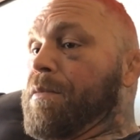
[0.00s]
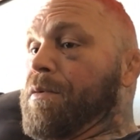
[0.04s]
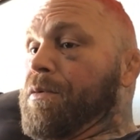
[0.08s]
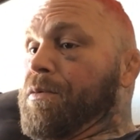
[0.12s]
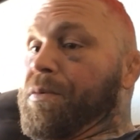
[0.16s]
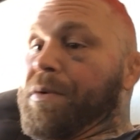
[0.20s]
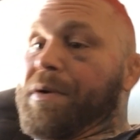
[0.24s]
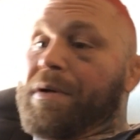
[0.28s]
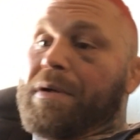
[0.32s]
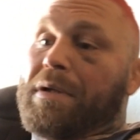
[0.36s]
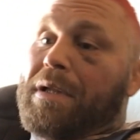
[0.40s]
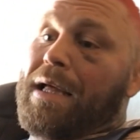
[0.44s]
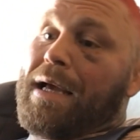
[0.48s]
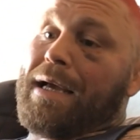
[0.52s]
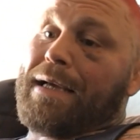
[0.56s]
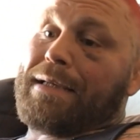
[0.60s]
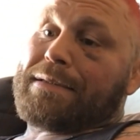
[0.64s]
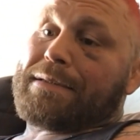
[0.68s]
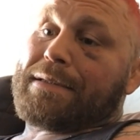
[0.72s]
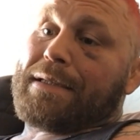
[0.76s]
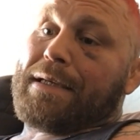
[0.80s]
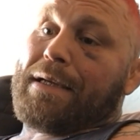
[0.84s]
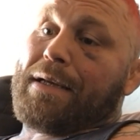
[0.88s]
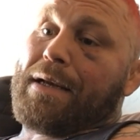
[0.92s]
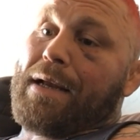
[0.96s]

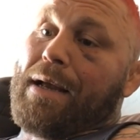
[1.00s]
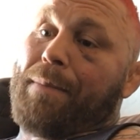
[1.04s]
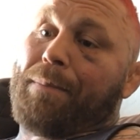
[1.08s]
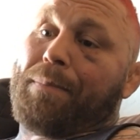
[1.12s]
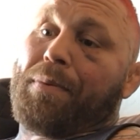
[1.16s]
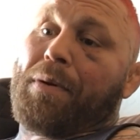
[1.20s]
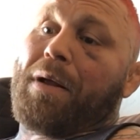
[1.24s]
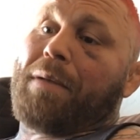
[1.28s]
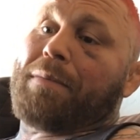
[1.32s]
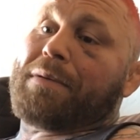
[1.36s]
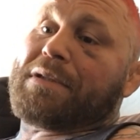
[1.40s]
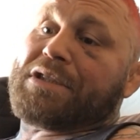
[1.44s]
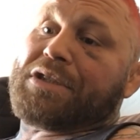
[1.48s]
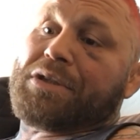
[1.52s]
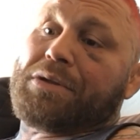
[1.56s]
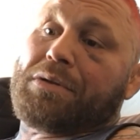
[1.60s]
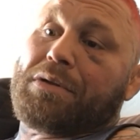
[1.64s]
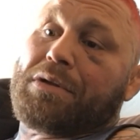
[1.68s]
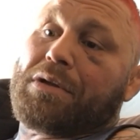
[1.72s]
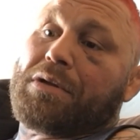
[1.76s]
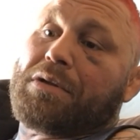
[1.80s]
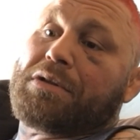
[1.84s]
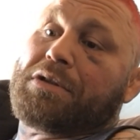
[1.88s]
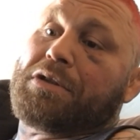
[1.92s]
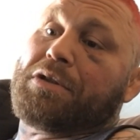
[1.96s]
Realized that I'm probably still a
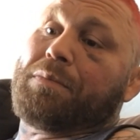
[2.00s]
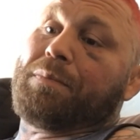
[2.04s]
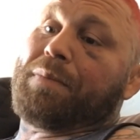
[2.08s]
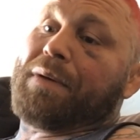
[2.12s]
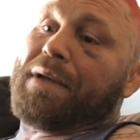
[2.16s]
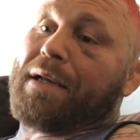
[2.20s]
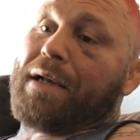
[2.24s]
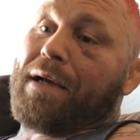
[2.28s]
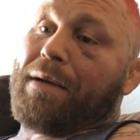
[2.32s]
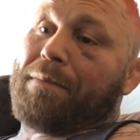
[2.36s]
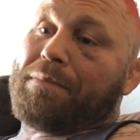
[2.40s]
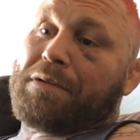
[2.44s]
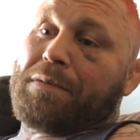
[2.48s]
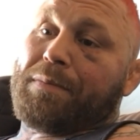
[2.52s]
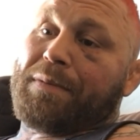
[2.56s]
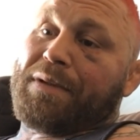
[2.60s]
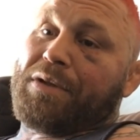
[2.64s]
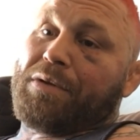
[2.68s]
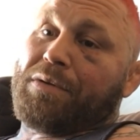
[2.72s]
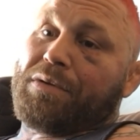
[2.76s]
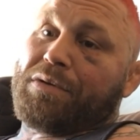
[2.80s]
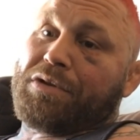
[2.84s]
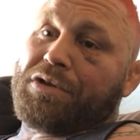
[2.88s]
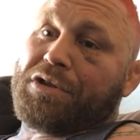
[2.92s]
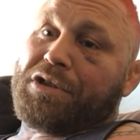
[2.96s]
little too beat up to be
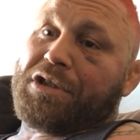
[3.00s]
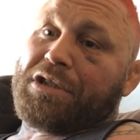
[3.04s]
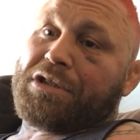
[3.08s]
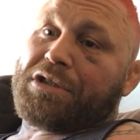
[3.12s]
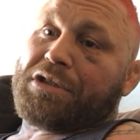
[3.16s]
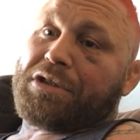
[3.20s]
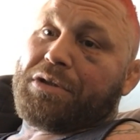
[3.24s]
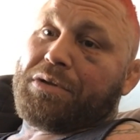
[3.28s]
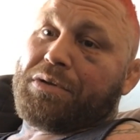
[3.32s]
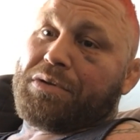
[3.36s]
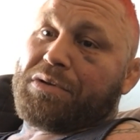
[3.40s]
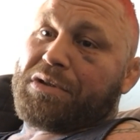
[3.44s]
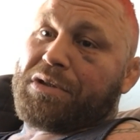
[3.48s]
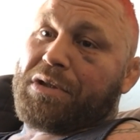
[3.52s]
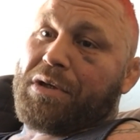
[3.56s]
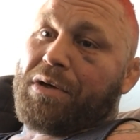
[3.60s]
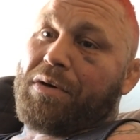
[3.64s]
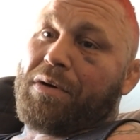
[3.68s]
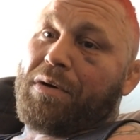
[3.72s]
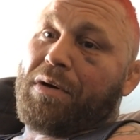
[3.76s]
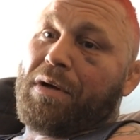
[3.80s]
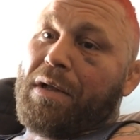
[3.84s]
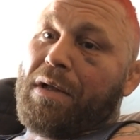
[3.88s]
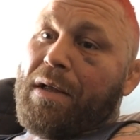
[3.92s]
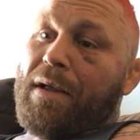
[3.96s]
doing jiu-jitsu,
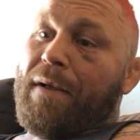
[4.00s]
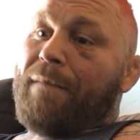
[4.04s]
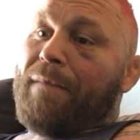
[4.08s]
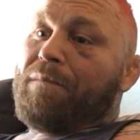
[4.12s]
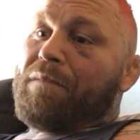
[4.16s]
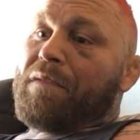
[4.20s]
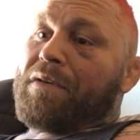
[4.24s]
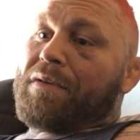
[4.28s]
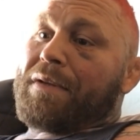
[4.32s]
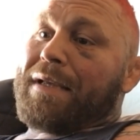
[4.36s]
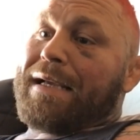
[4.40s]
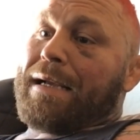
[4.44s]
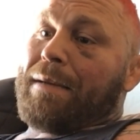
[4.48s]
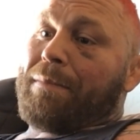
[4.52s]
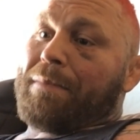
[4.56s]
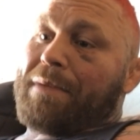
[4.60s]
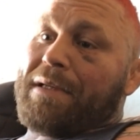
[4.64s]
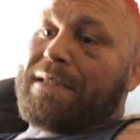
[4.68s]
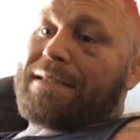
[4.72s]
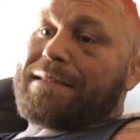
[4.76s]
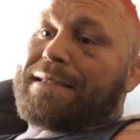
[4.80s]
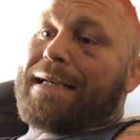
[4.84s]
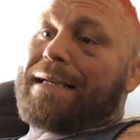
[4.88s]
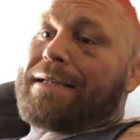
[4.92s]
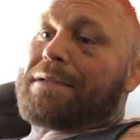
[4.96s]
so I think I'm going
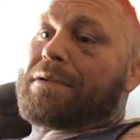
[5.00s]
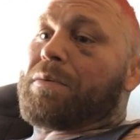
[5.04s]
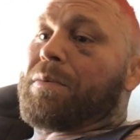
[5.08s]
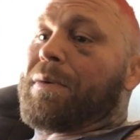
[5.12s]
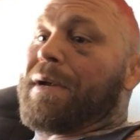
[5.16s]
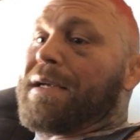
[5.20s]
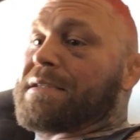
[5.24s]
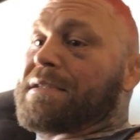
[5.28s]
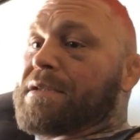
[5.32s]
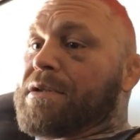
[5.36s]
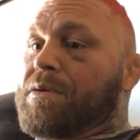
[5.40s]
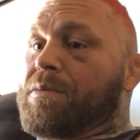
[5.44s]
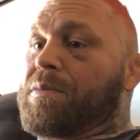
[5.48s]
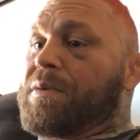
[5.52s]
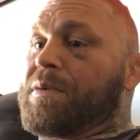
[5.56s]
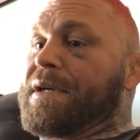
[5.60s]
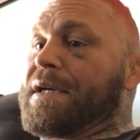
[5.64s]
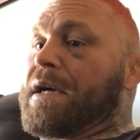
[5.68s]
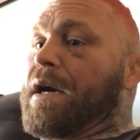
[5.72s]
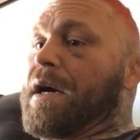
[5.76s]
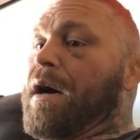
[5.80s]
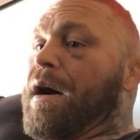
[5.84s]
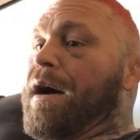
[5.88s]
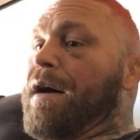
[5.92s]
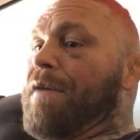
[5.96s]
to take the rest of the week
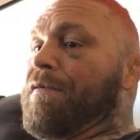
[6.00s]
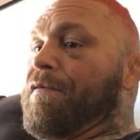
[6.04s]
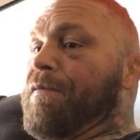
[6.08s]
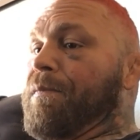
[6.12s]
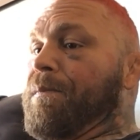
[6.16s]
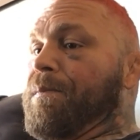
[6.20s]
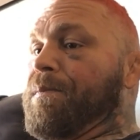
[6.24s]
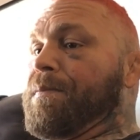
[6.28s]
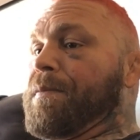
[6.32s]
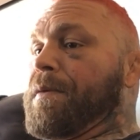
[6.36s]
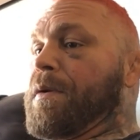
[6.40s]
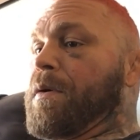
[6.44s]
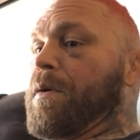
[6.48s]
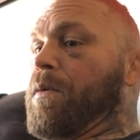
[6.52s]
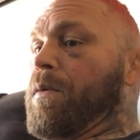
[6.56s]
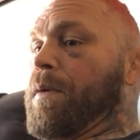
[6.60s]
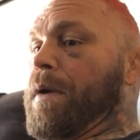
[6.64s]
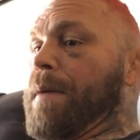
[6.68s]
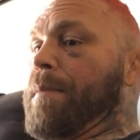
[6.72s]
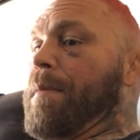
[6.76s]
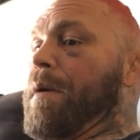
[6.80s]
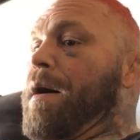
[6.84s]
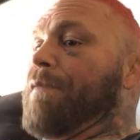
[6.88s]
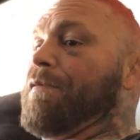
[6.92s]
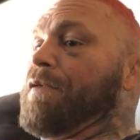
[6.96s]
off. When
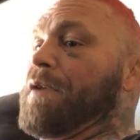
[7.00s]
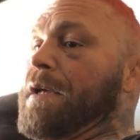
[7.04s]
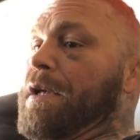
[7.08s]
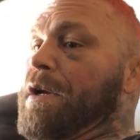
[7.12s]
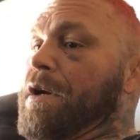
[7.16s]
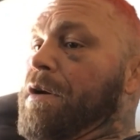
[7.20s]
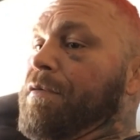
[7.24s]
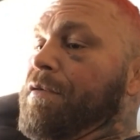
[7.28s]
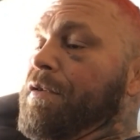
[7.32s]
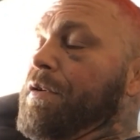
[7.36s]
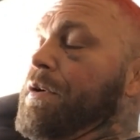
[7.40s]
I'm off the interview